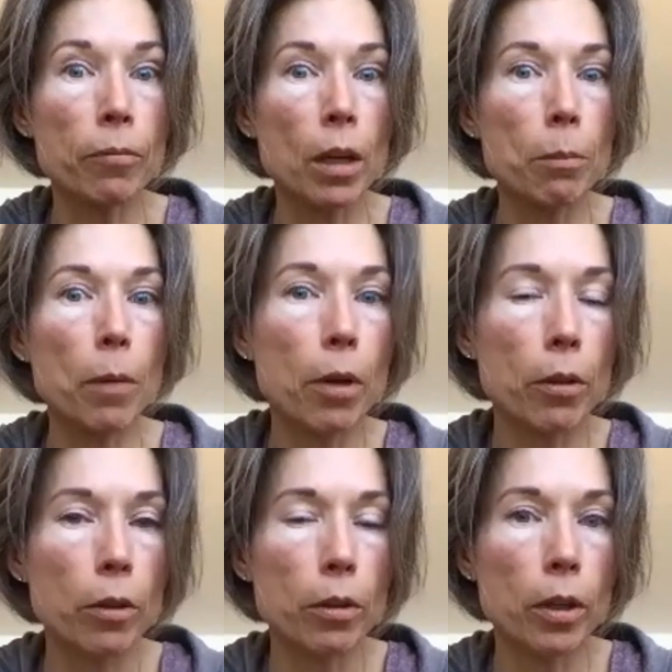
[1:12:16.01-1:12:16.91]
My
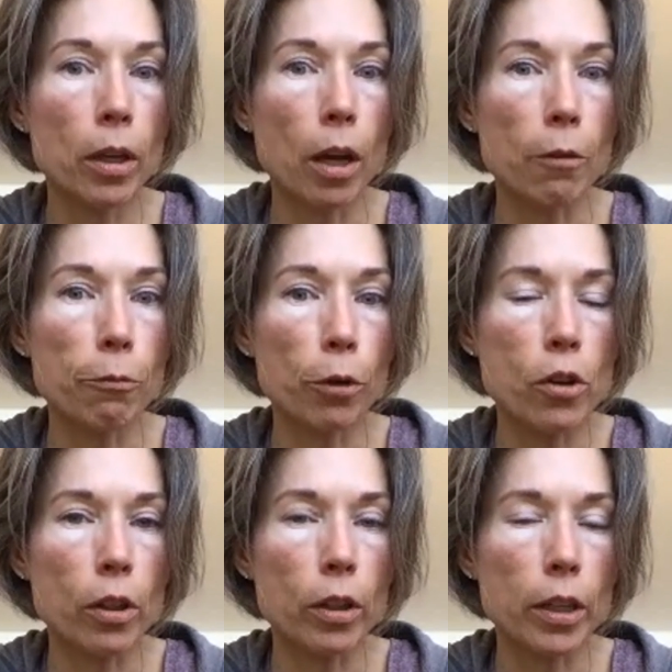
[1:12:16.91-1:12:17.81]
mother,
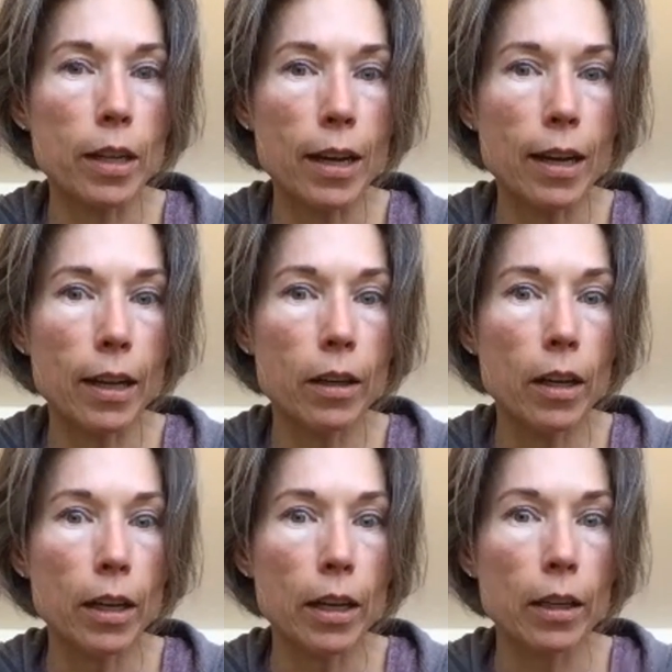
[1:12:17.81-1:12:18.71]
unfortunately, died
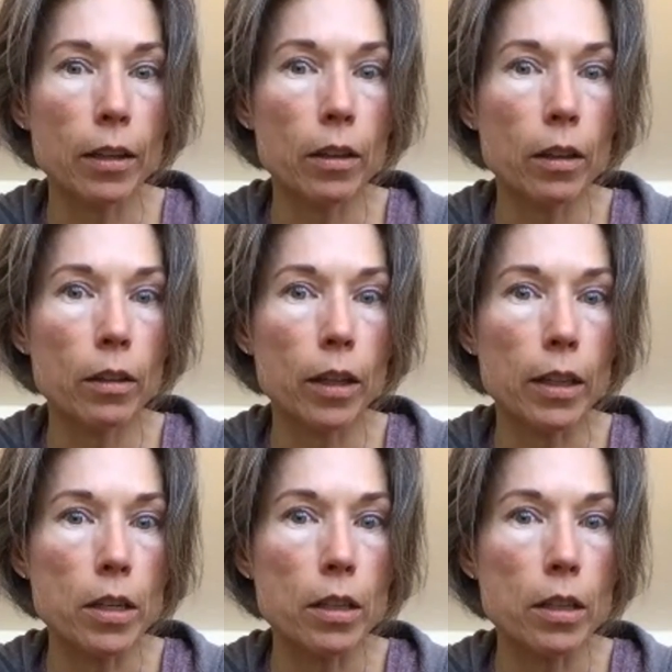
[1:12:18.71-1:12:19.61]
in
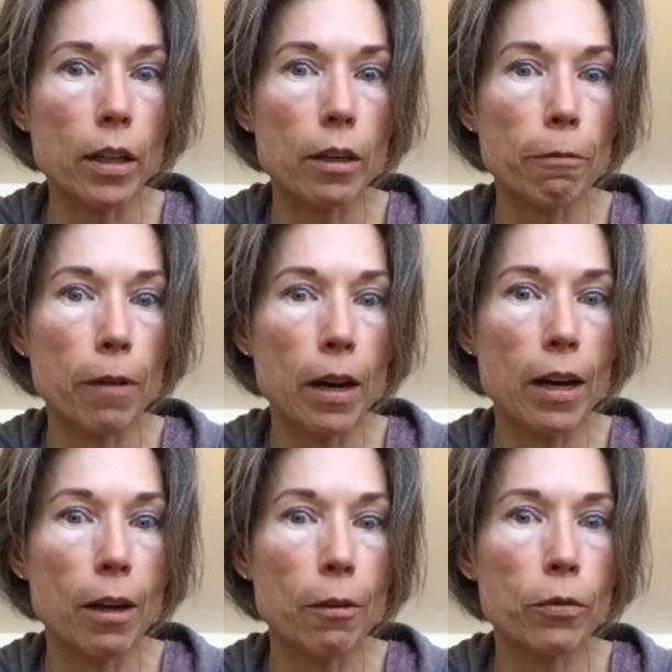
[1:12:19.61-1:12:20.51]

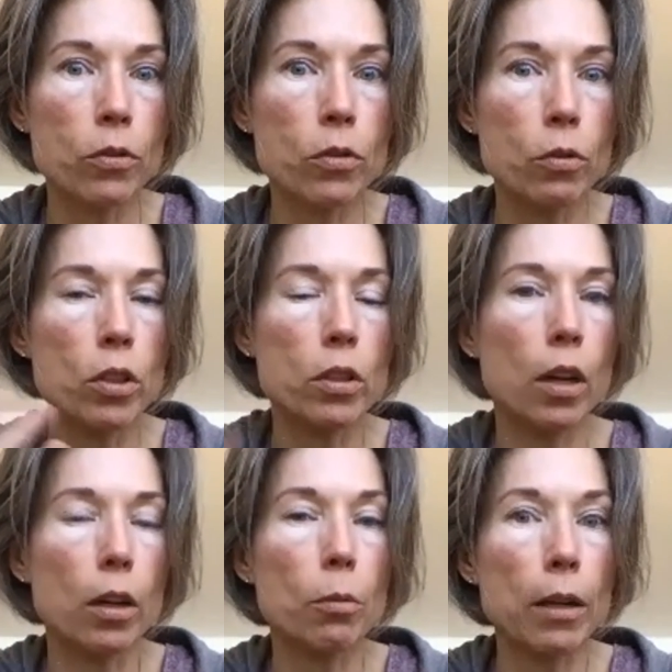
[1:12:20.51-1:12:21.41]
1995, so she's not
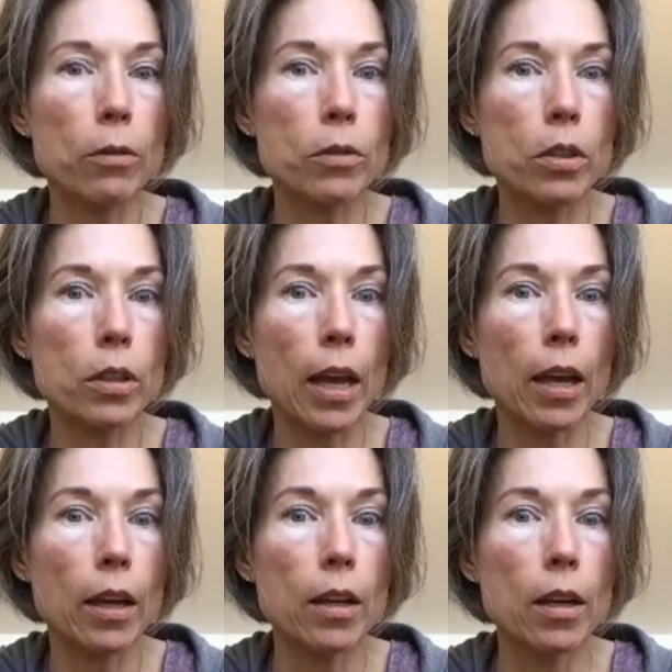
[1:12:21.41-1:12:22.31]
around
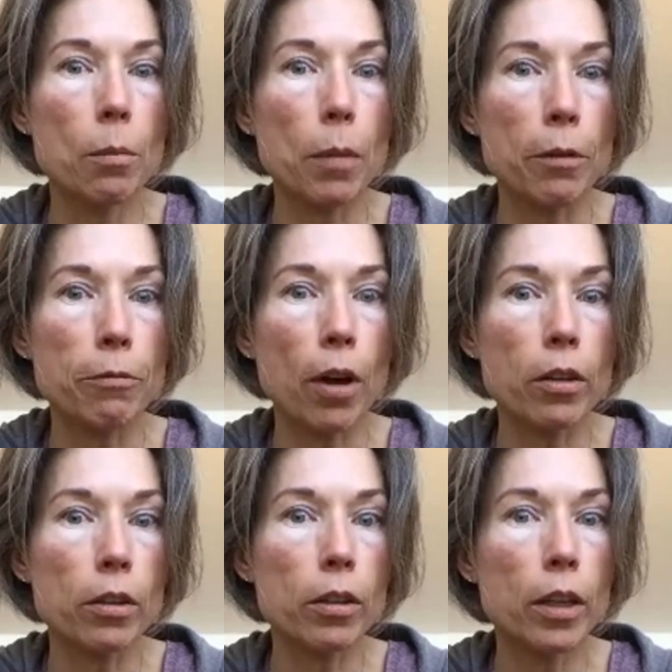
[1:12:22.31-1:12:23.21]
today. My
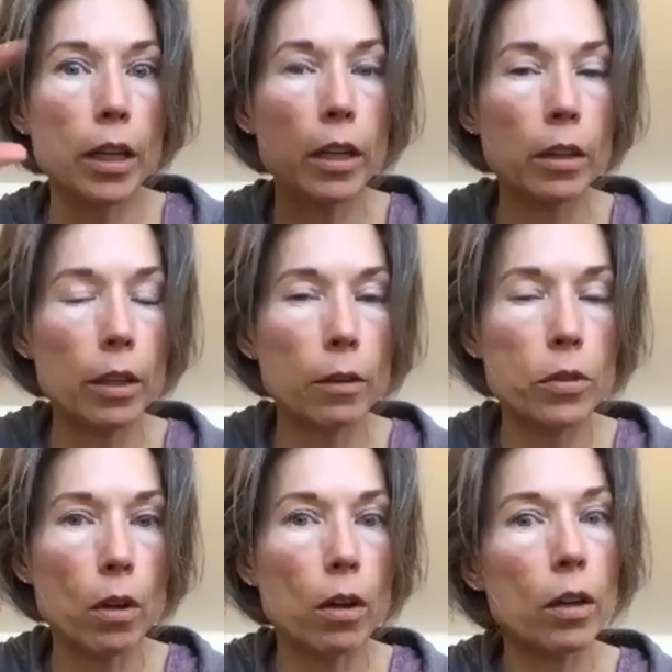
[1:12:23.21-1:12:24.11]
father, he lives
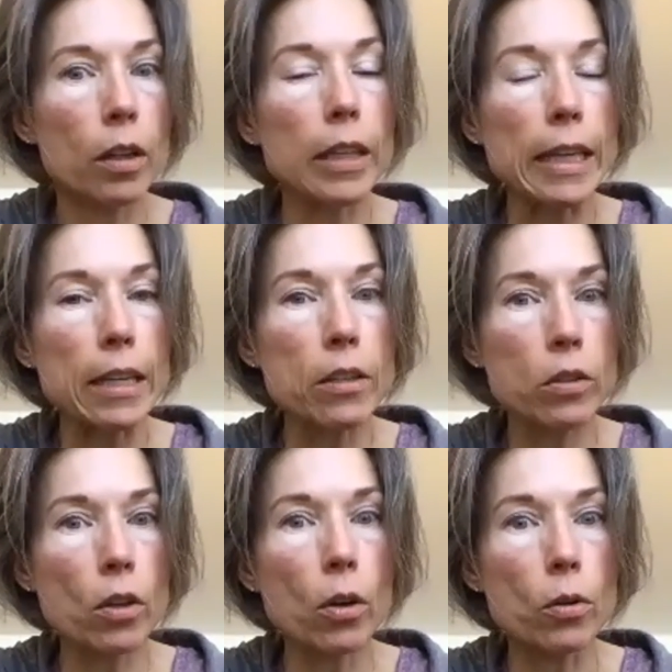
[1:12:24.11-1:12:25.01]
on the East
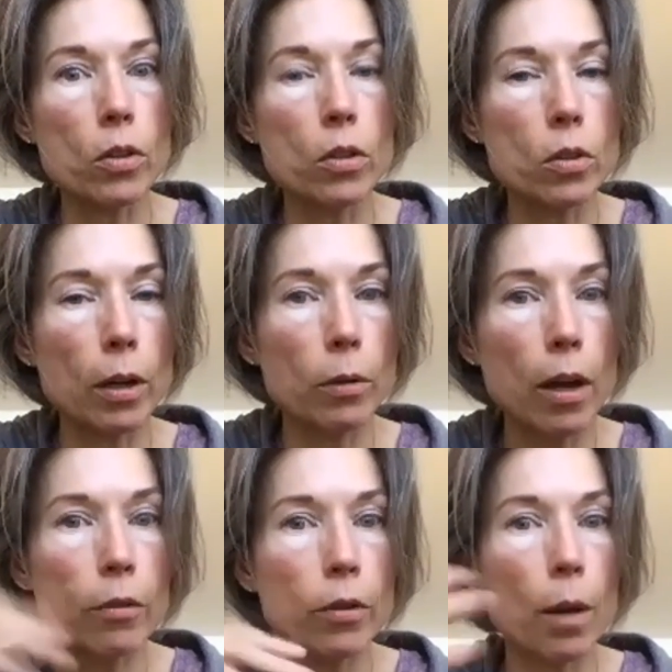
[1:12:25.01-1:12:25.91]
Coast, and so I don't have
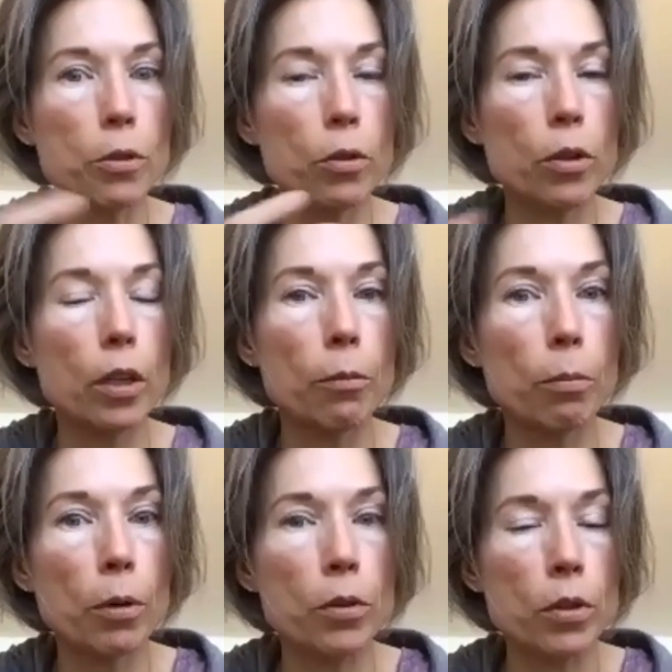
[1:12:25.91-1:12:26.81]
an opportunity to
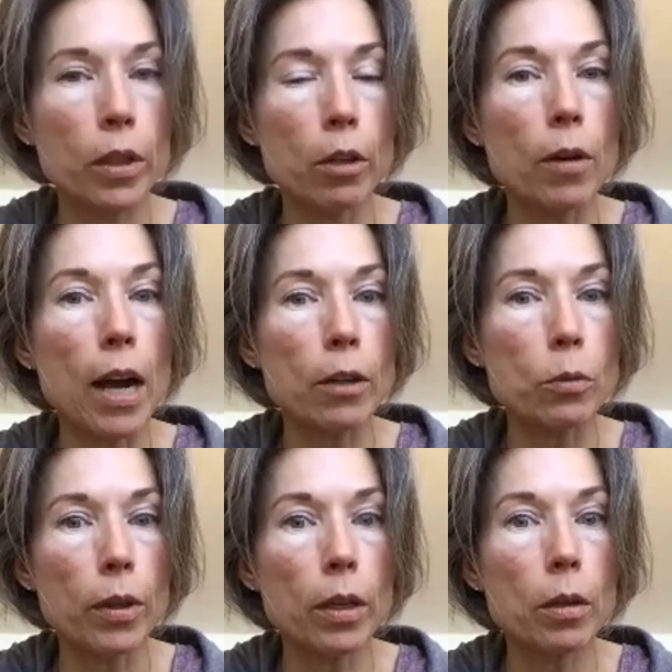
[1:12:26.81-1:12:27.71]
personally interact with
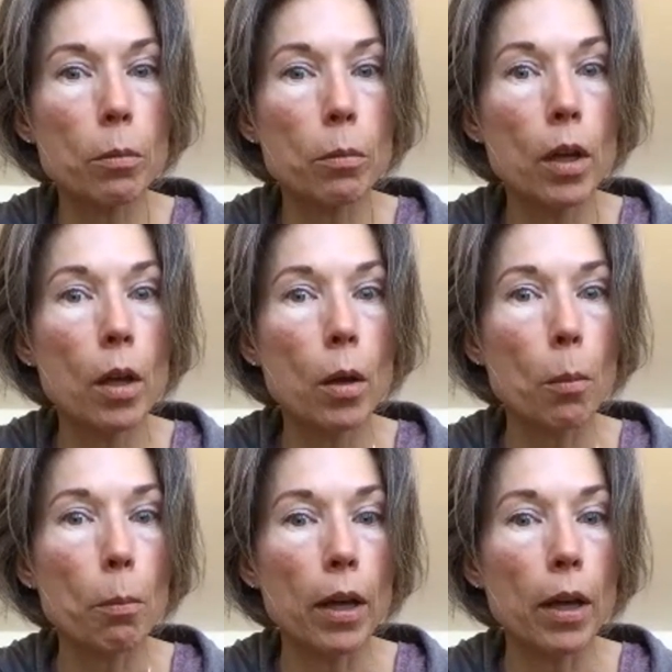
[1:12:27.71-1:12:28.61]
him,
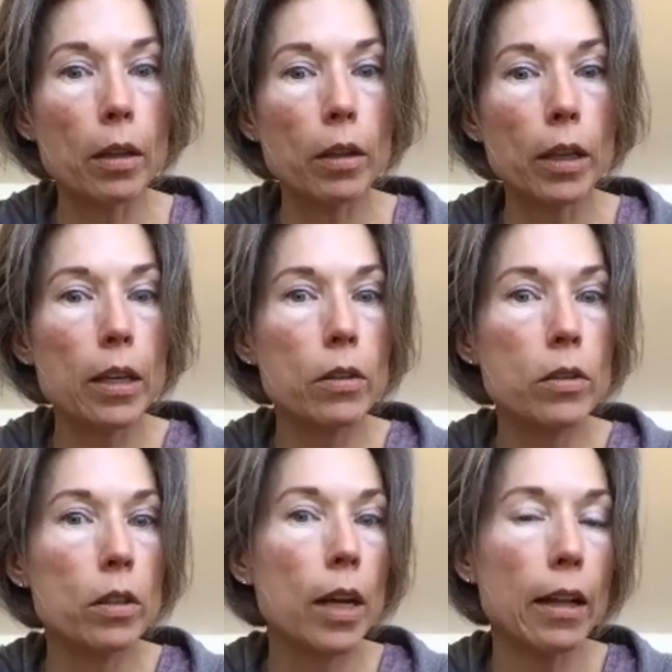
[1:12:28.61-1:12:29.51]
but he's a
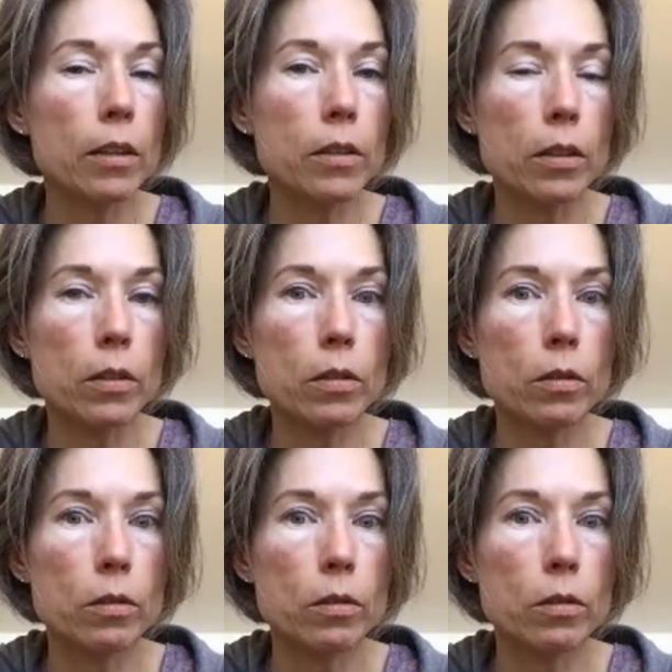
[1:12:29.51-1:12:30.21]
dialysis